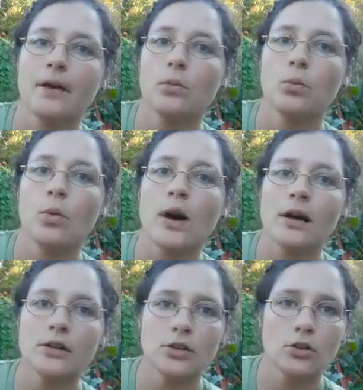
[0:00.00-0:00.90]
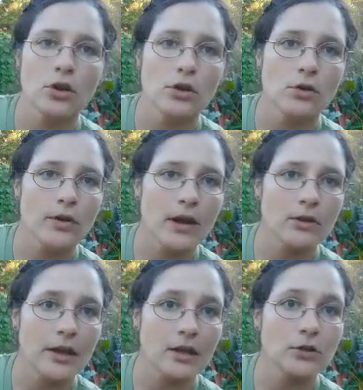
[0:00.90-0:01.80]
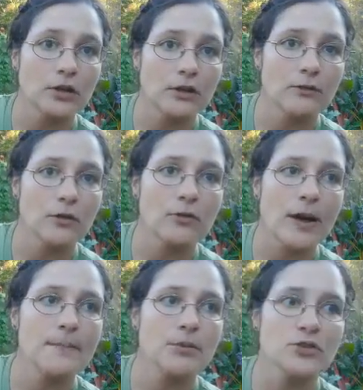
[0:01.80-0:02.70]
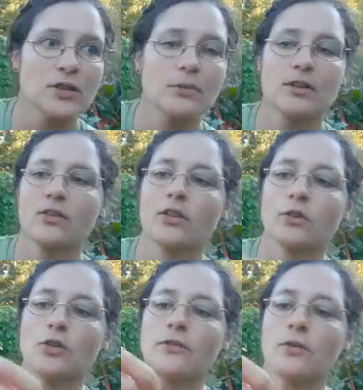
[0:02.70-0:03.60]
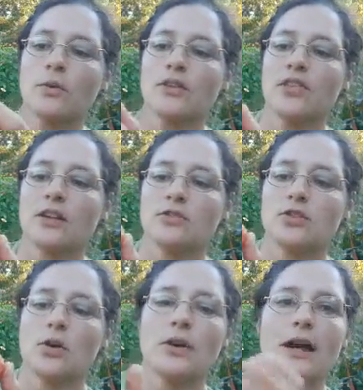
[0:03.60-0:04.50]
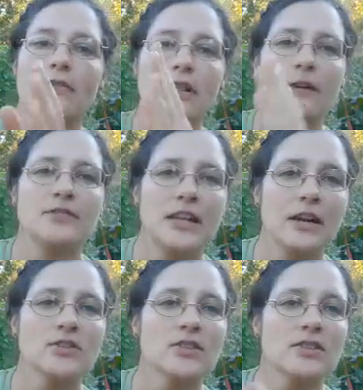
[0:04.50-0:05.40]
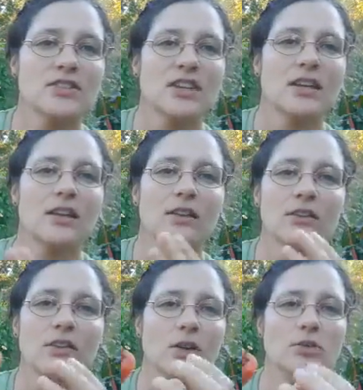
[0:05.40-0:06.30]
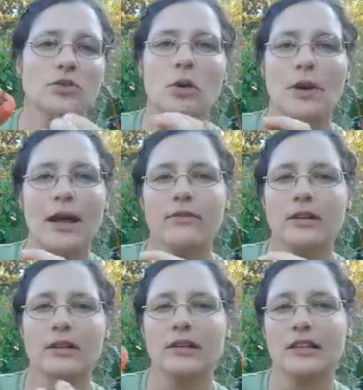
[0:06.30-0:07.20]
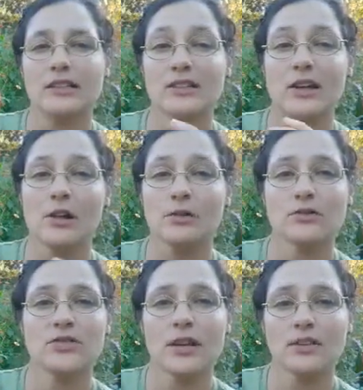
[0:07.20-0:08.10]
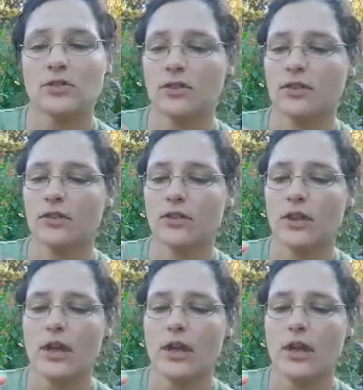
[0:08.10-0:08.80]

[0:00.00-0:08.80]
While you go around like looking for ripe persimmons, look for ones that don't have a lot of tears in the skins, don't have any like discolored sections,